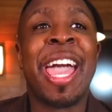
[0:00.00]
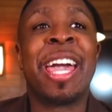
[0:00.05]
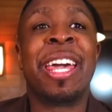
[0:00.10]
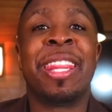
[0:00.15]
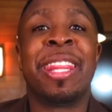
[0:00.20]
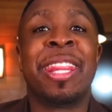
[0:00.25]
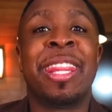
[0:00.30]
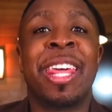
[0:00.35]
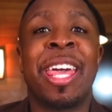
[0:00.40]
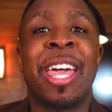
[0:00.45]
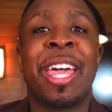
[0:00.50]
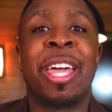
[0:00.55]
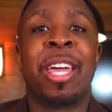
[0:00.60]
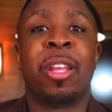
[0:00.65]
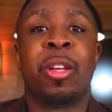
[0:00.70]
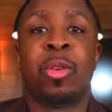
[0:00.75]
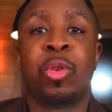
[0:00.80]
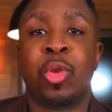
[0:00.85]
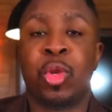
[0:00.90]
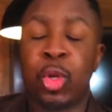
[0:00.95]
and
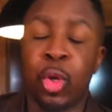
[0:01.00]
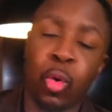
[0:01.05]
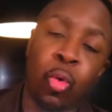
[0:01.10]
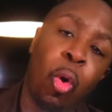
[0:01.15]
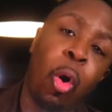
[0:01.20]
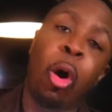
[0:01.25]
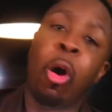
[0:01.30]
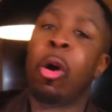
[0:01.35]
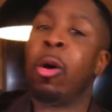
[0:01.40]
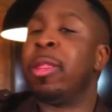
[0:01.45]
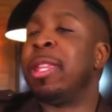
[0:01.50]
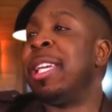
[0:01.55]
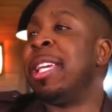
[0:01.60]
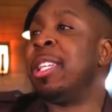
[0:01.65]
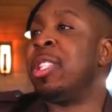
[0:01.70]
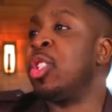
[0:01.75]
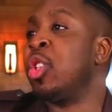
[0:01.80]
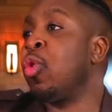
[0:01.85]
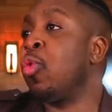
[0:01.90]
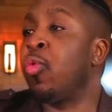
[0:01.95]
then do all
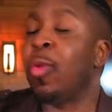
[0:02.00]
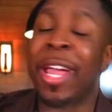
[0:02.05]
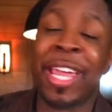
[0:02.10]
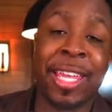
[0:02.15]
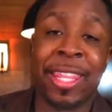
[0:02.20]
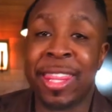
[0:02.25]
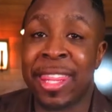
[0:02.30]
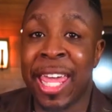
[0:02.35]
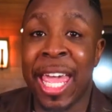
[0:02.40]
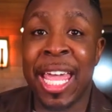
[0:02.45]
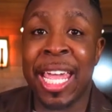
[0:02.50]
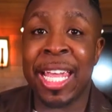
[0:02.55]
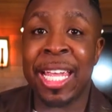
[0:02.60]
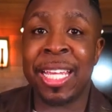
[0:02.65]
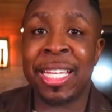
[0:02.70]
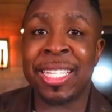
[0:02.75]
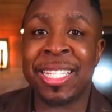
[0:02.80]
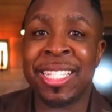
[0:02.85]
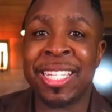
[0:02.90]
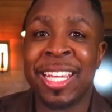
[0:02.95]
these great
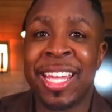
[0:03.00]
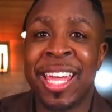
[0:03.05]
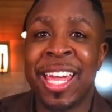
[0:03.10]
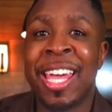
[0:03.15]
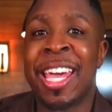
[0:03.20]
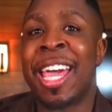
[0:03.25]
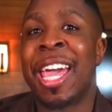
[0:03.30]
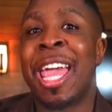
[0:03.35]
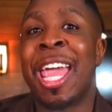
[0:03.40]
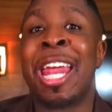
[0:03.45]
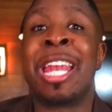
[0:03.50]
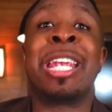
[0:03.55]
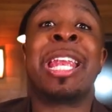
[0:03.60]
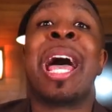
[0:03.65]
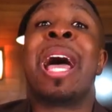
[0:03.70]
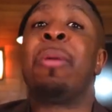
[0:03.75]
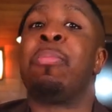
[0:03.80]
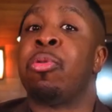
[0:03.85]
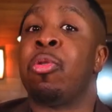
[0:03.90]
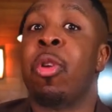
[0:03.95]
things and
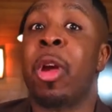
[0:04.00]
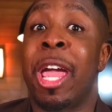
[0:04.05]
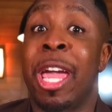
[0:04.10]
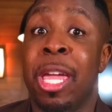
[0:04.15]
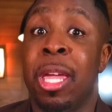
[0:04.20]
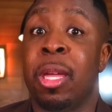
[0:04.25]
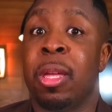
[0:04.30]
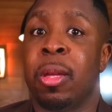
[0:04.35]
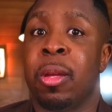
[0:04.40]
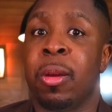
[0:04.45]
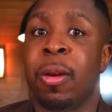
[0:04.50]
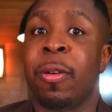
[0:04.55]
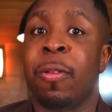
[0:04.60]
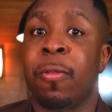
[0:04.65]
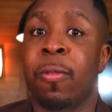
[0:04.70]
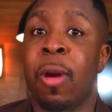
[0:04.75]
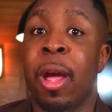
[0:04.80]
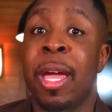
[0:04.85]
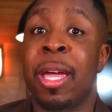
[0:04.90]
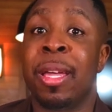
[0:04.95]
not pray,
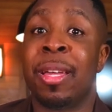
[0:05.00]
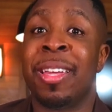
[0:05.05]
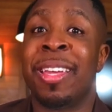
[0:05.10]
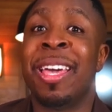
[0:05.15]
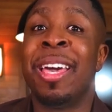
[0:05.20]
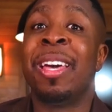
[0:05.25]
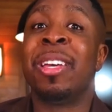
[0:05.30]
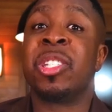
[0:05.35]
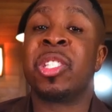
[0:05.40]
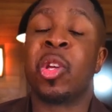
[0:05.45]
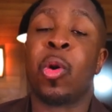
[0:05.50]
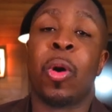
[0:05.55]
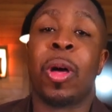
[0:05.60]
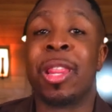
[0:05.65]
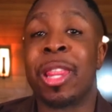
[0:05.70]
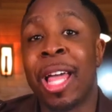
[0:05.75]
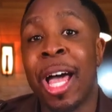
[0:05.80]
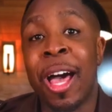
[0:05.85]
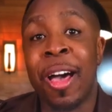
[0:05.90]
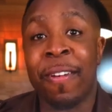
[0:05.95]
right?
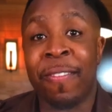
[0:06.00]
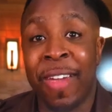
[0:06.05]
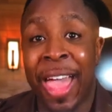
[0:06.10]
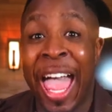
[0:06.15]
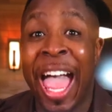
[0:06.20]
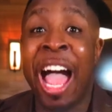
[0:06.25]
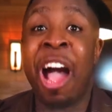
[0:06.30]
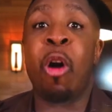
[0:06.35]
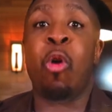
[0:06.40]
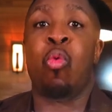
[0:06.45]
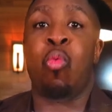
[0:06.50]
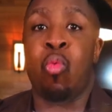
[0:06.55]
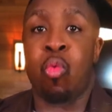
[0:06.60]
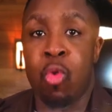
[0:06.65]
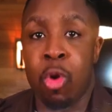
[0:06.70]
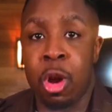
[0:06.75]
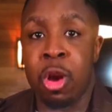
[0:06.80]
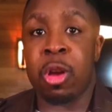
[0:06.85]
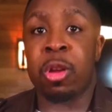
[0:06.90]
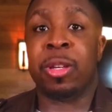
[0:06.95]
So a lot of
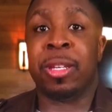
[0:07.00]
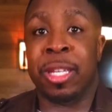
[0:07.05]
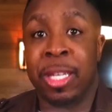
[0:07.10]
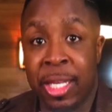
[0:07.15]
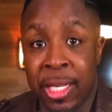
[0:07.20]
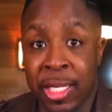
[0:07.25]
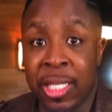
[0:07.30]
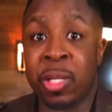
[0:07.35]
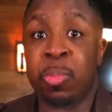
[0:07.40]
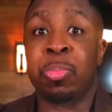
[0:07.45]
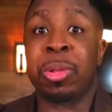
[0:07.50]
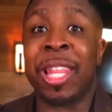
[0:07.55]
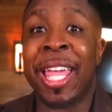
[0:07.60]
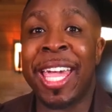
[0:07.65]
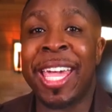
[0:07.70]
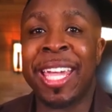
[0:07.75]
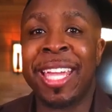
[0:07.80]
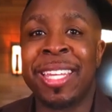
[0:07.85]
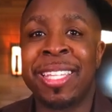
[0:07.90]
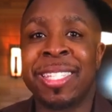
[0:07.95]
outward
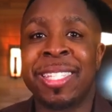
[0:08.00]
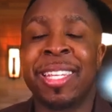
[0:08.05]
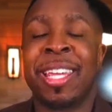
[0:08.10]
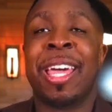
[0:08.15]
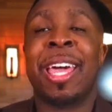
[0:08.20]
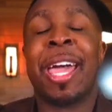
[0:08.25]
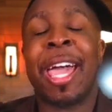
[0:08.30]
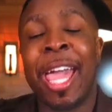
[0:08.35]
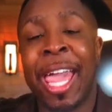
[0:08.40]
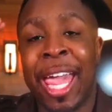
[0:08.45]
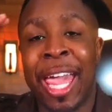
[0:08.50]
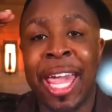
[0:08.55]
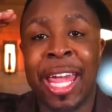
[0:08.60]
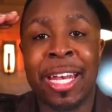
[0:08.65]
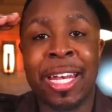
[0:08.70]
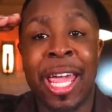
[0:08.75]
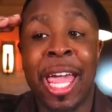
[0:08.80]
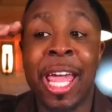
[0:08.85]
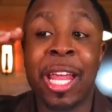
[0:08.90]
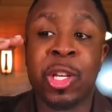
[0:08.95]
displays
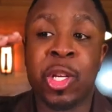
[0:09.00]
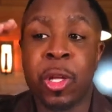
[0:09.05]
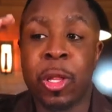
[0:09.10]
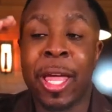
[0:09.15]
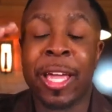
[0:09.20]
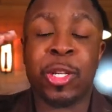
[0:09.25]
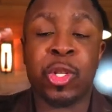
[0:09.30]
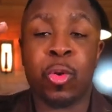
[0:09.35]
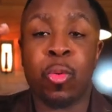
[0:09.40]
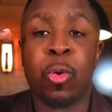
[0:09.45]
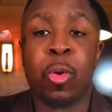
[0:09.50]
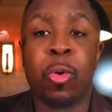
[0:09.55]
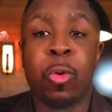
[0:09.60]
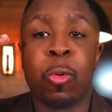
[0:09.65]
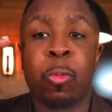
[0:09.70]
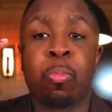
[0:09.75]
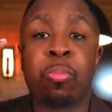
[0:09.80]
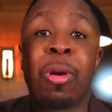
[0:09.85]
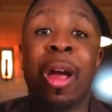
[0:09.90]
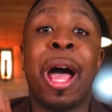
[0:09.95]
and
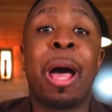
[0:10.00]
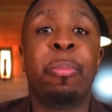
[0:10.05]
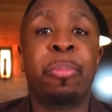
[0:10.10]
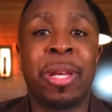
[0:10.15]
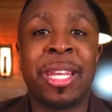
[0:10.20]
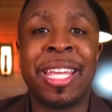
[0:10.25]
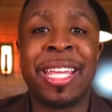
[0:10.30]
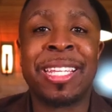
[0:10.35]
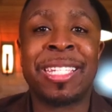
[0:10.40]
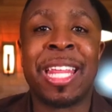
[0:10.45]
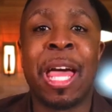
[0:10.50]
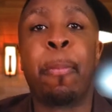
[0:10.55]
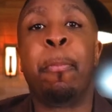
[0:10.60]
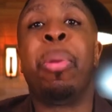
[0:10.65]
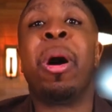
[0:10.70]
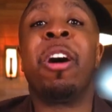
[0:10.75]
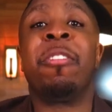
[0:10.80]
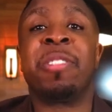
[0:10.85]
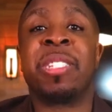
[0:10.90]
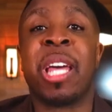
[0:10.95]
intellectual properties
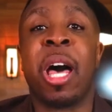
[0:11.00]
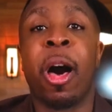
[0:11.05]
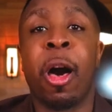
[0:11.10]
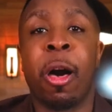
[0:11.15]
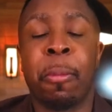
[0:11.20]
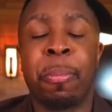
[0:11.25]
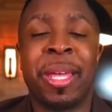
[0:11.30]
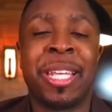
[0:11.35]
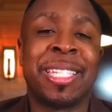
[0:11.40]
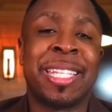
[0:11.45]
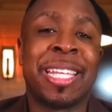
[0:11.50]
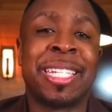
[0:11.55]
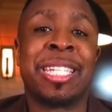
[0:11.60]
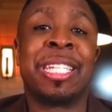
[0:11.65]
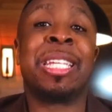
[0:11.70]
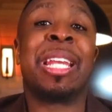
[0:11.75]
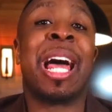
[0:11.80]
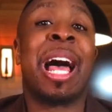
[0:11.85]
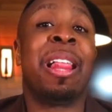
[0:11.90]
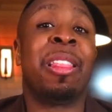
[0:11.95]
that puffs up. It
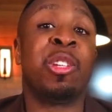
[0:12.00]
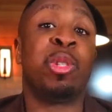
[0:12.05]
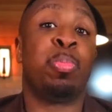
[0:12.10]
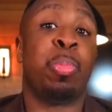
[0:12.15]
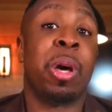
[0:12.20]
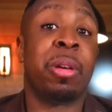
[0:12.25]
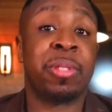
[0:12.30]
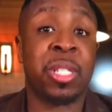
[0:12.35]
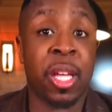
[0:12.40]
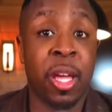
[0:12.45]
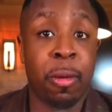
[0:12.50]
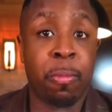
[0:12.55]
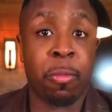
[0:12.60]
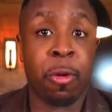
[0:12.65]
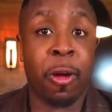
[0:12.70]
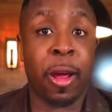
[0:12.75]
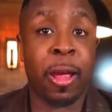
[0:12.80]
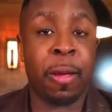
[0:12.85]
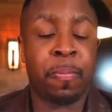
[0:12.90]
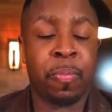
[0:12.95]
says knowledge puffs
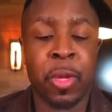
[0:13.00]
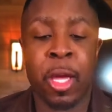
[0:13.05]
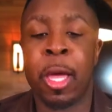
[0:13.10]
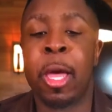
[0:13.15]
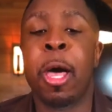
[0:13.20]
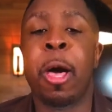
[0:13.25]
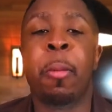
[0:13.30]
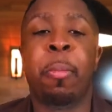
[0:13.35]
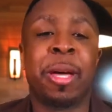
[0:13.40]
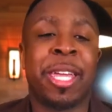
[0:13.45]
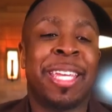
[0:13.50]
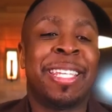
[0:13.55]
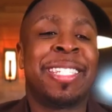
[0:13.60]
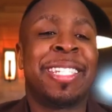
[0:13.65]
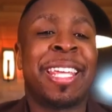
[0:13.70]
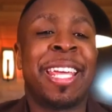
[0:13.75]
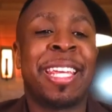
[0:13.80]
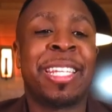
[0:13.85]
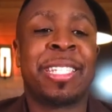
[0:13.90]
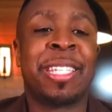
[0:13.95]
up, right? But he
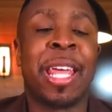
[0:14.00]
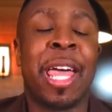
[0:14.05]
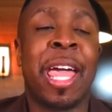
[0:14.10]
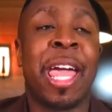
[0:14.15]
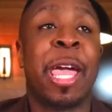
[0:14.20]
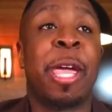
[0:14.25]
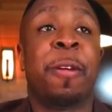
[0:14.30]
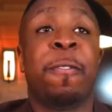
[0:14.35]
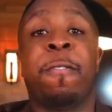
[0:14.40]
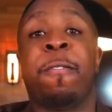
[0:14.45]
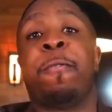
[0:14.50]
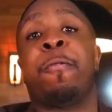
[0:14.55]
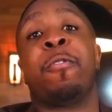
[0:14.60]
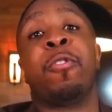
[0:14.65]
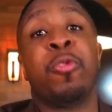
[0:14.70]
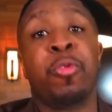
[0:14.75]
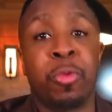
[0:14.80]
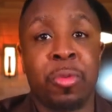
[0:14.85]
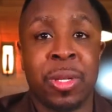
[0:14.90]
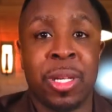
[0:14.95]
says that a
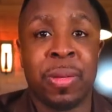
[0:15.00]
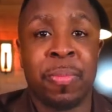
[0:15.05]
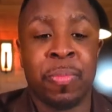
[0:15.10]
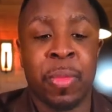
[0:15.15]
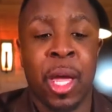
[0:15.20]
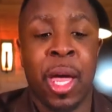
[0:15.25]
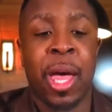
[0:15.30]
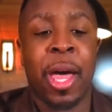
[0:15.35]
fruit,